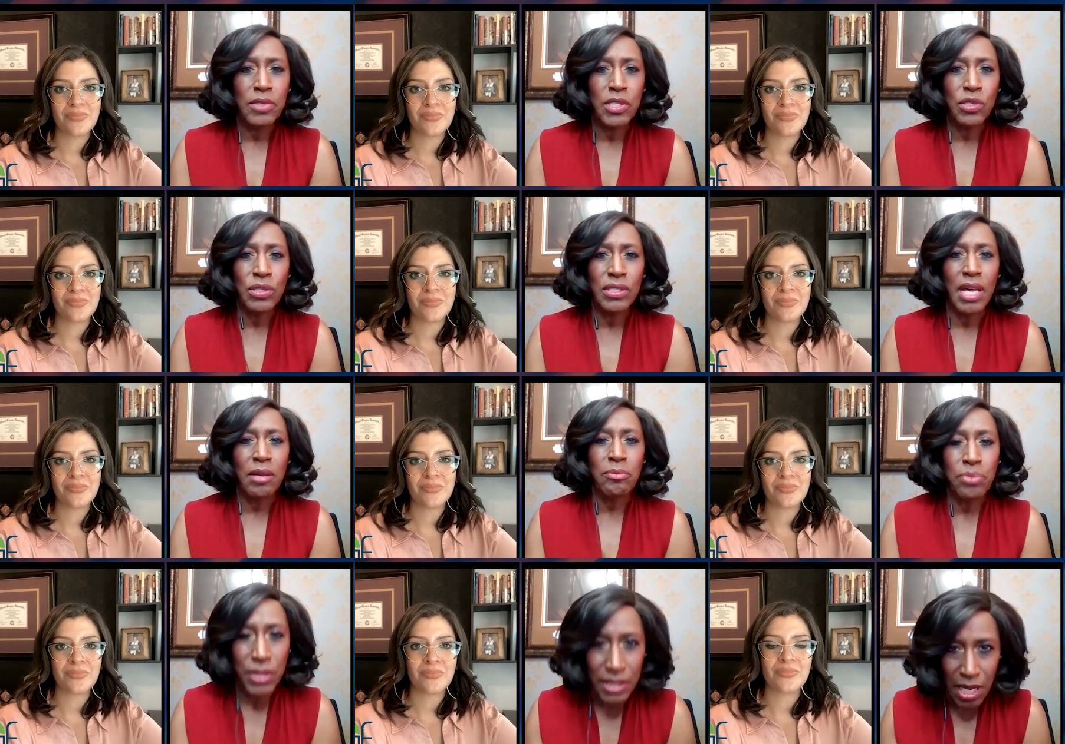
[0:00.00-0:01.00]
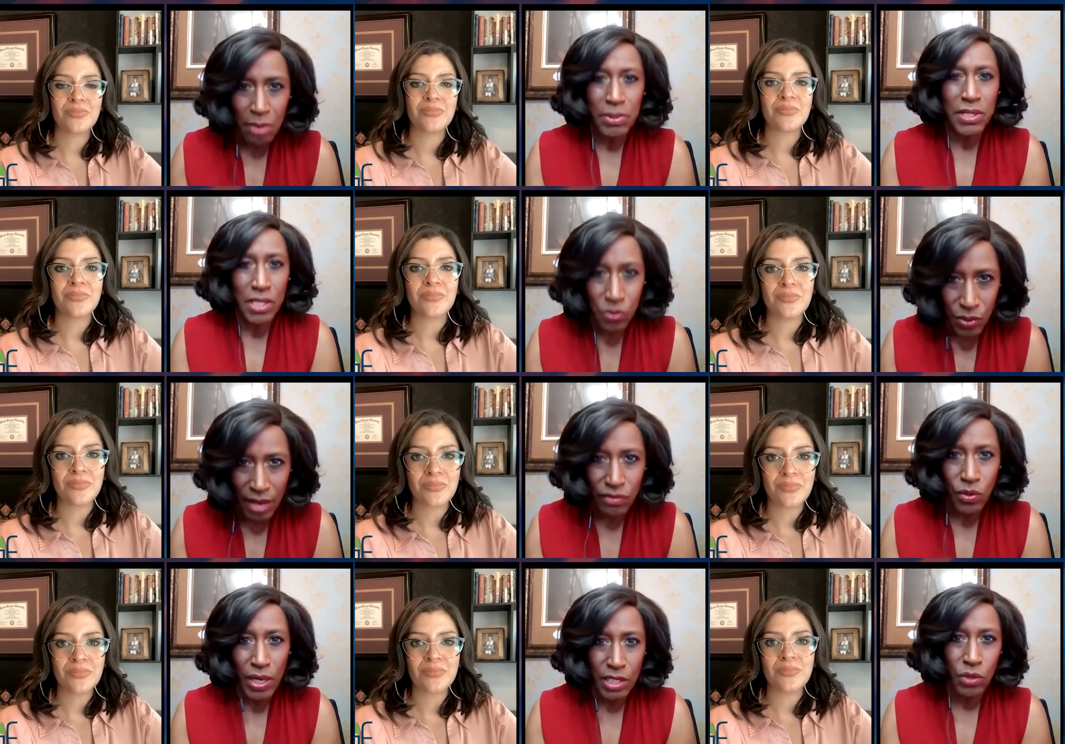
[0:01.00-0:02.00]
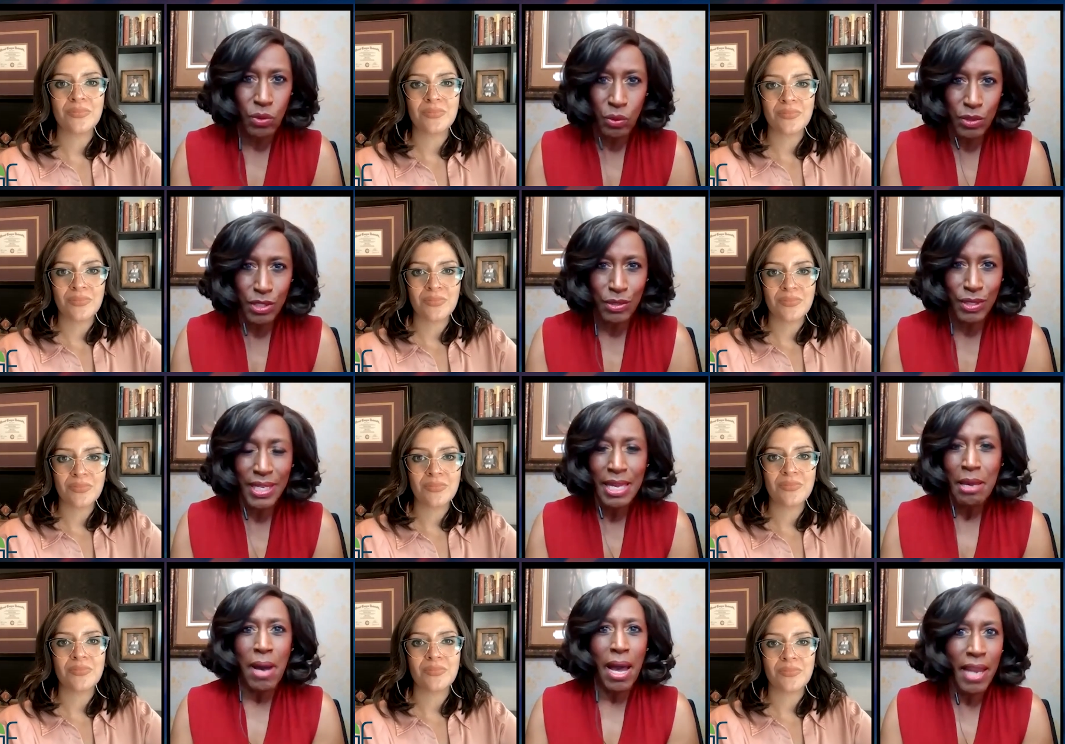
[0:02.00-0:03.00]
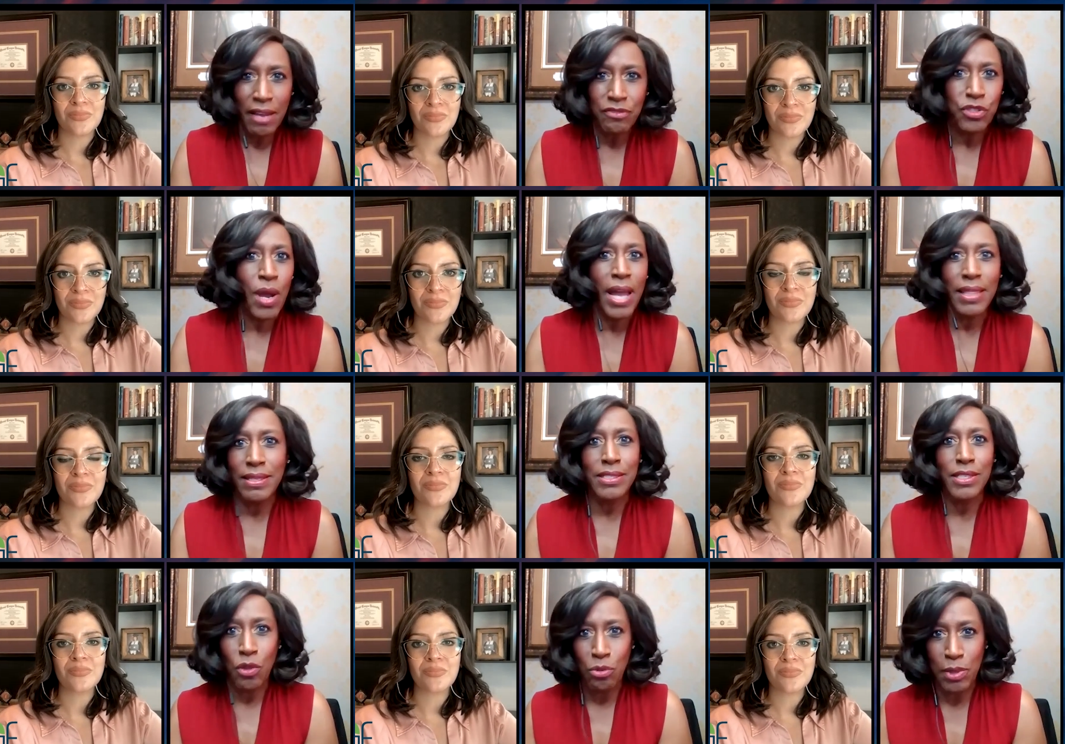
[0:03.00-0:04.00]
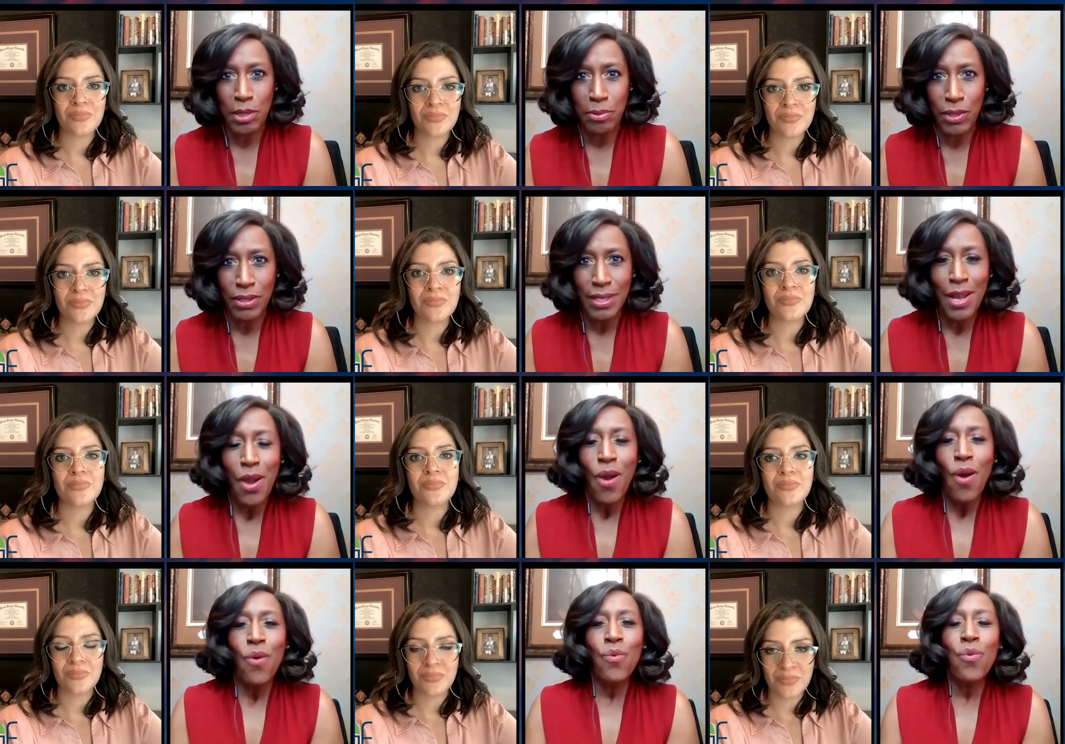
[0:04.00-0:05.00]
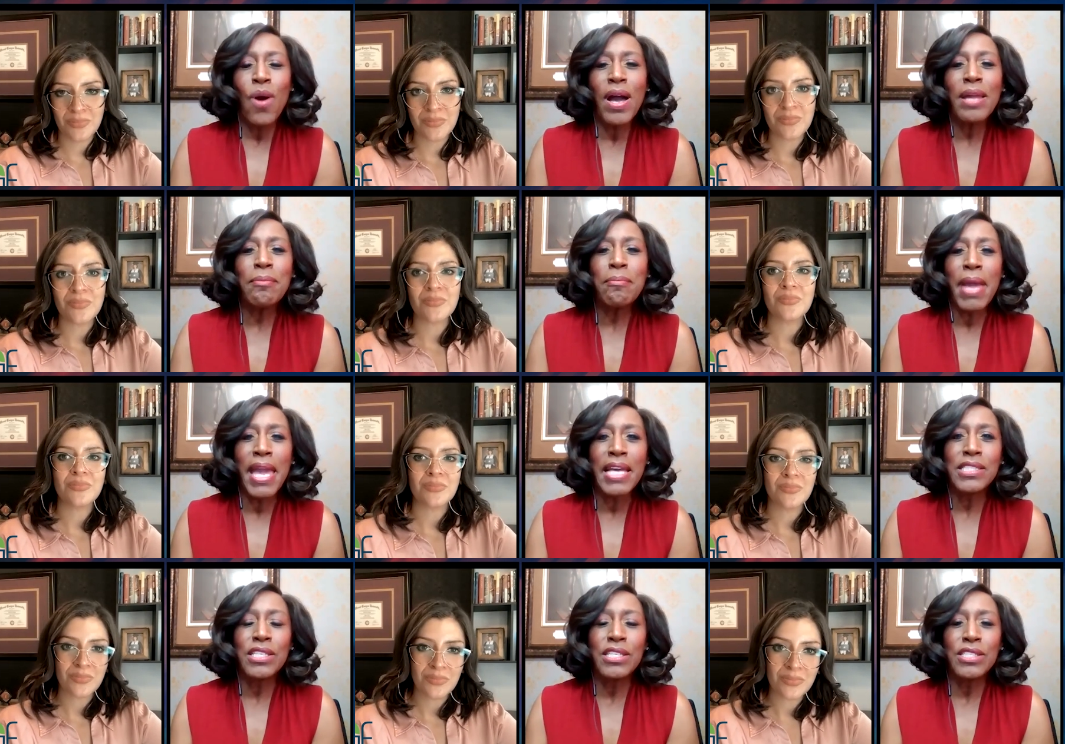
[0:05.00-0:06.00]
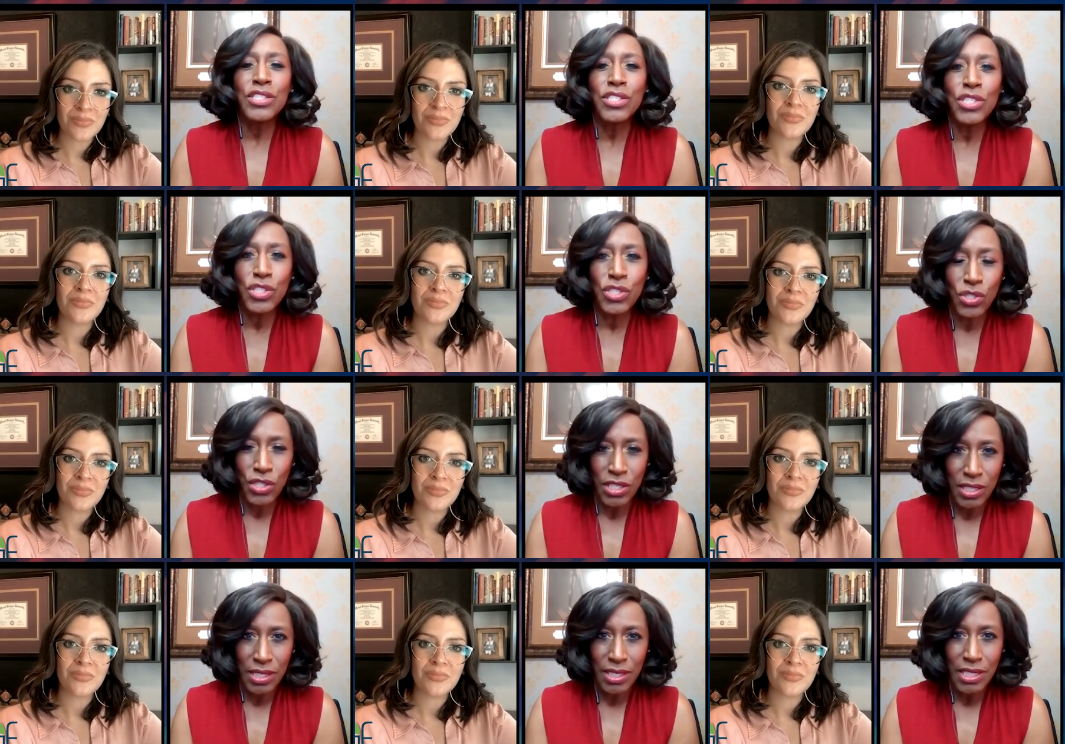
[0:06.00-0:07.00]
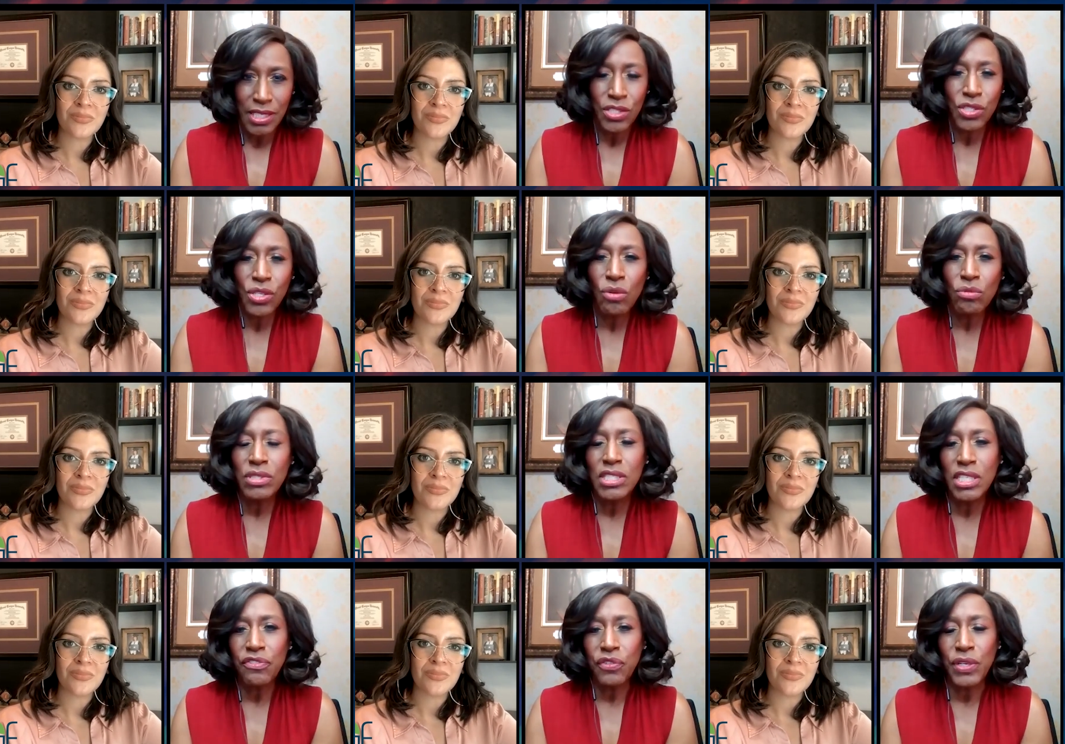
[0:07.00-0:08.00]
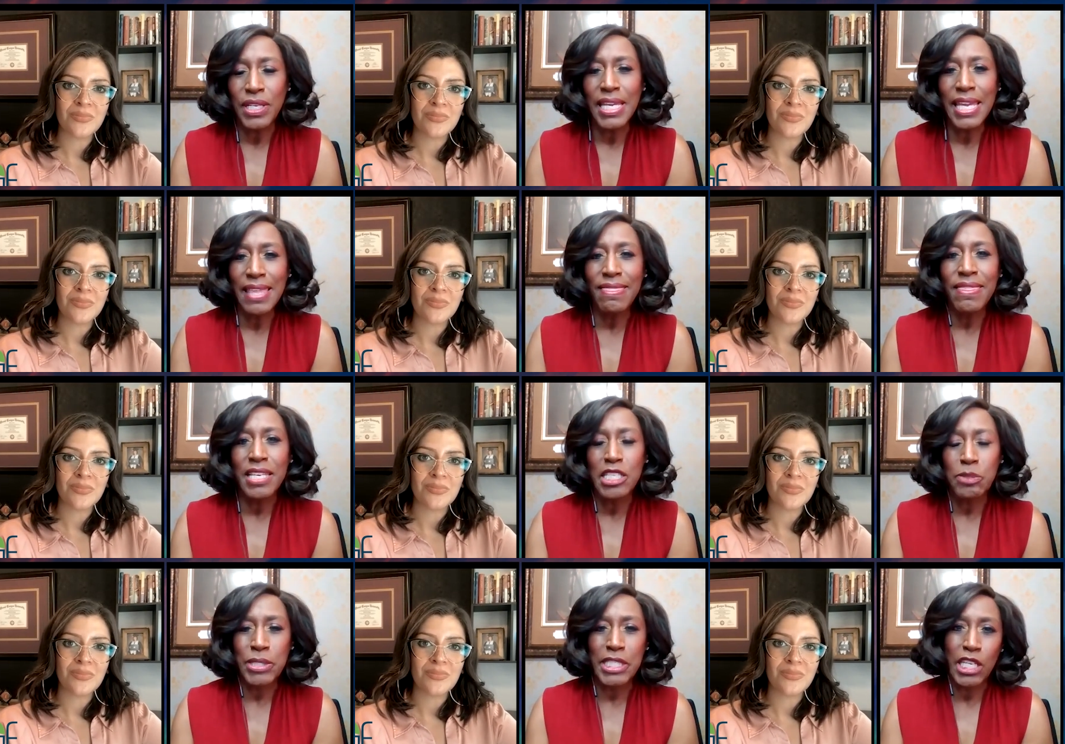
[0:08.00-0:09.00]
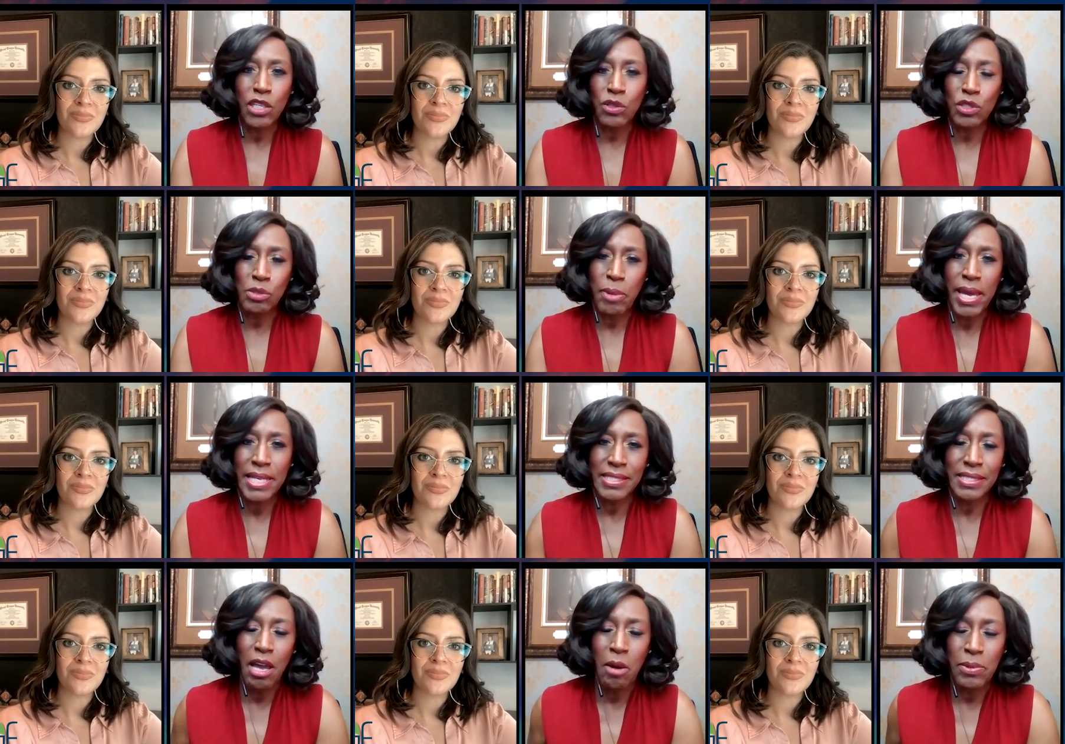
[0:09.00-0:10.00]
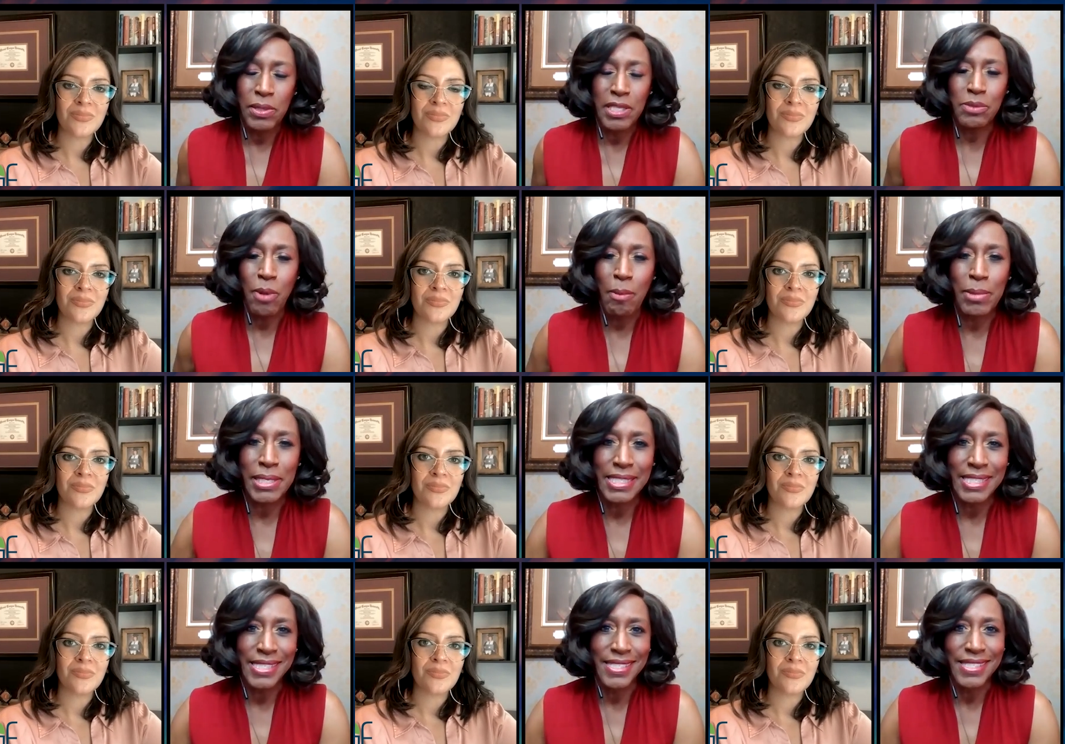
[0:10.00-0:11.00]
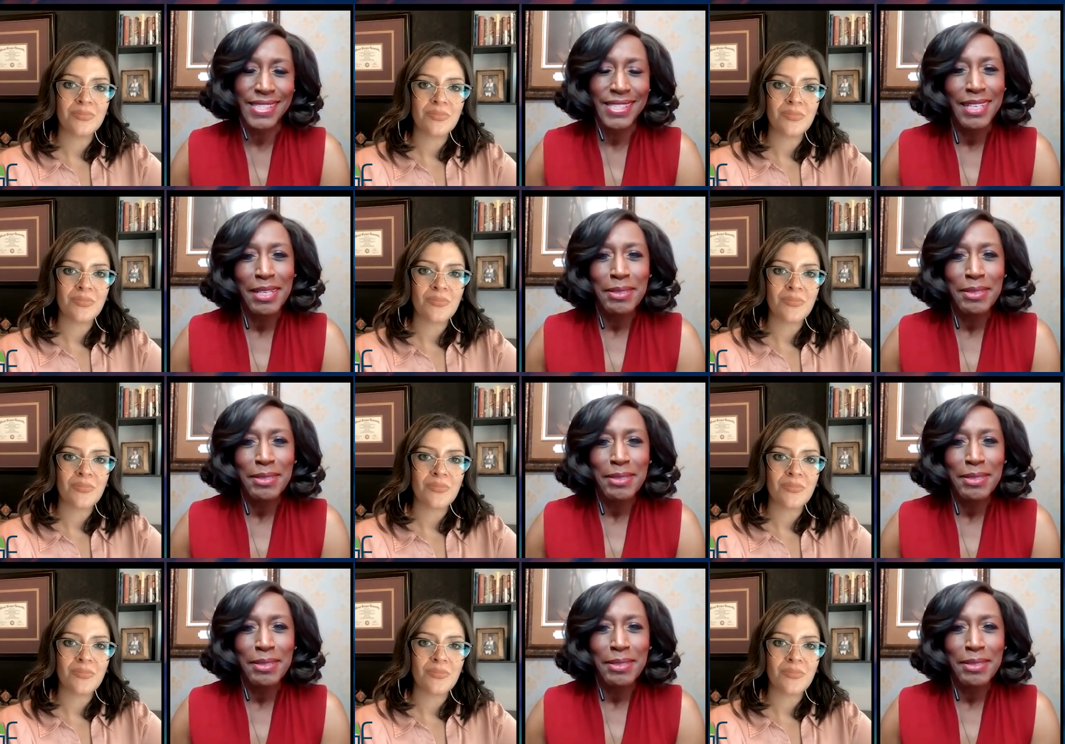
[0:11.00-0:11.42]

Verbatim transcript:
Speaker 1: comes to you and like, please help us because we have no idea what we're doing. And I've tried these other people. What makes sisterhood so different in this particular space in helping these small businesses?